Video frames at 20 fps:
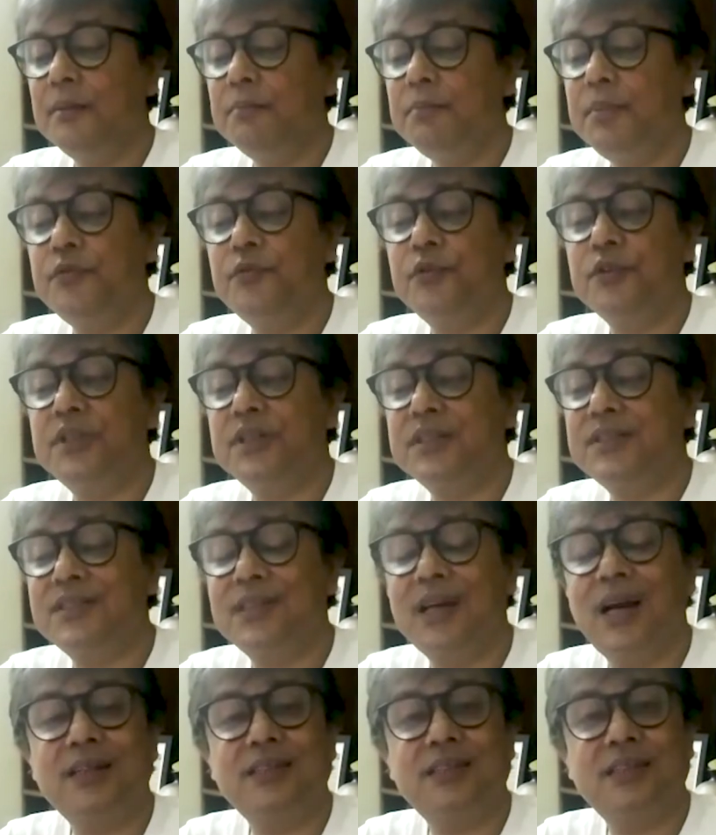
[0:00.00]
before the
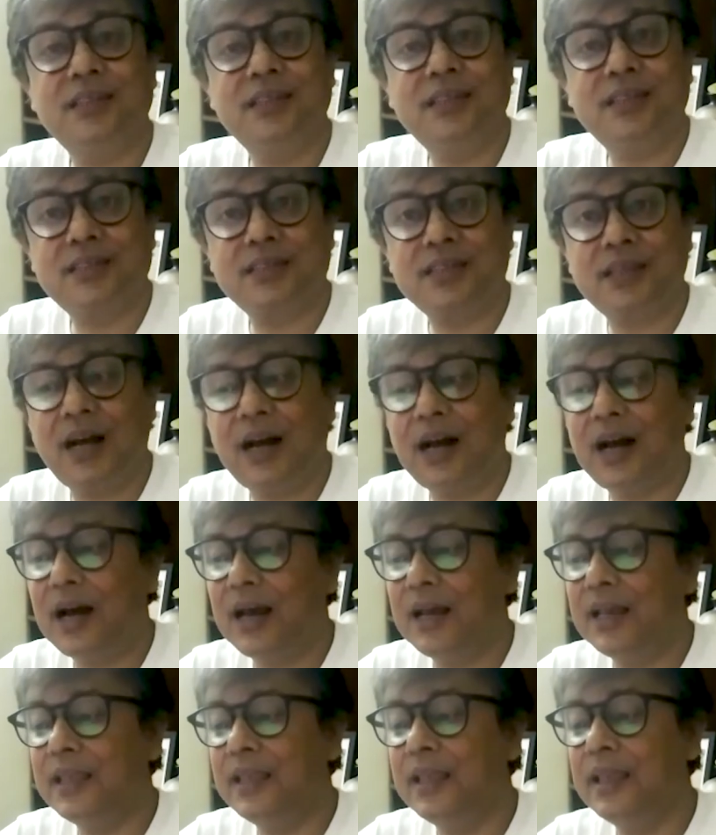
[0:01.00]
church in the
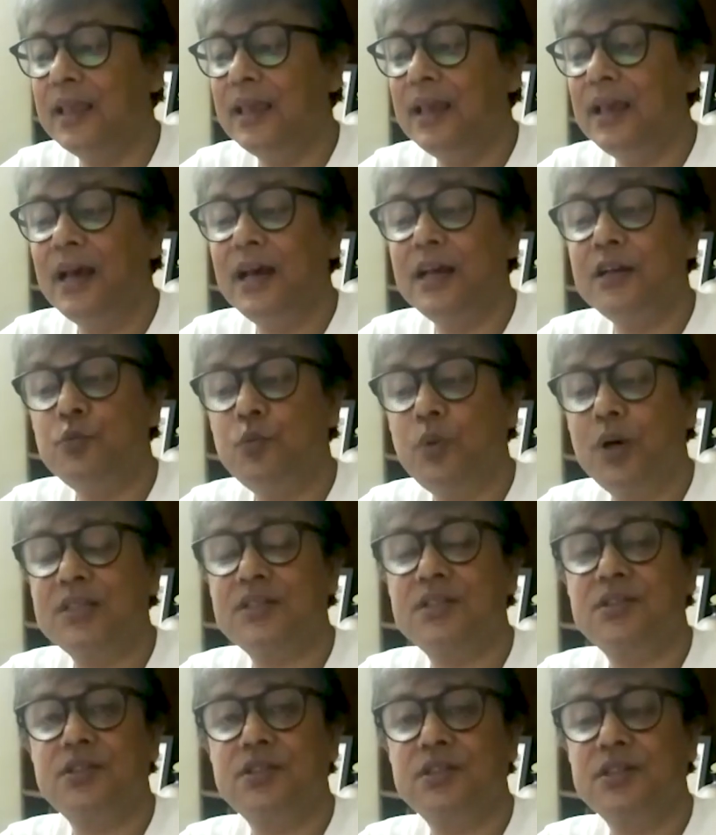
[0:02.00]
sky and
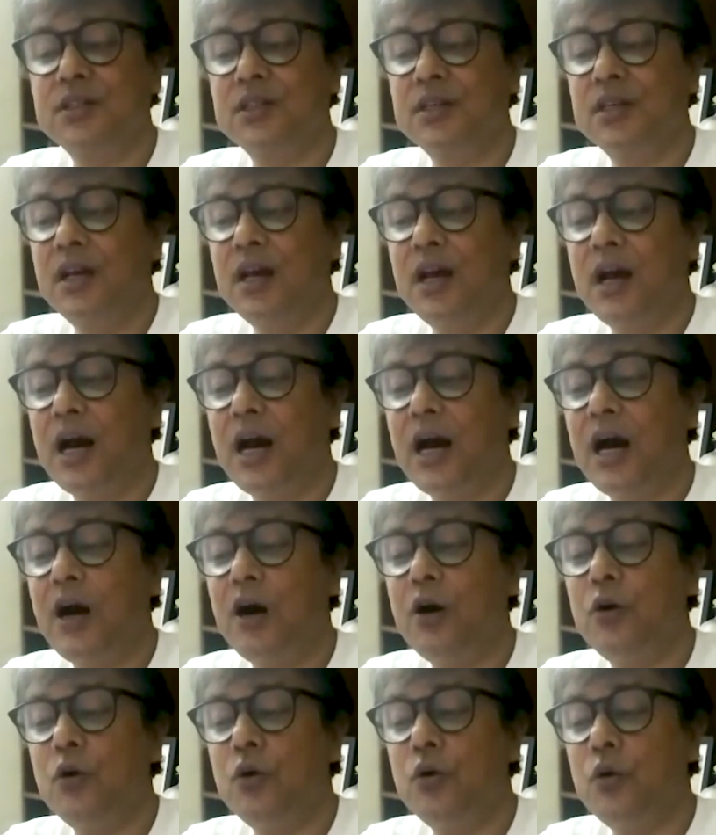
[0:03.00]
watch
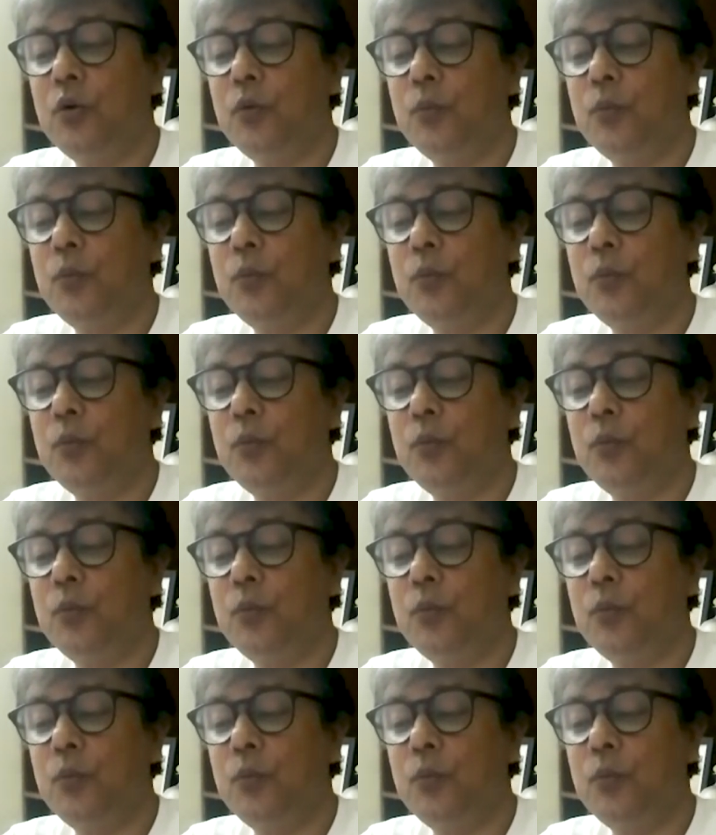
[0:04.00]
how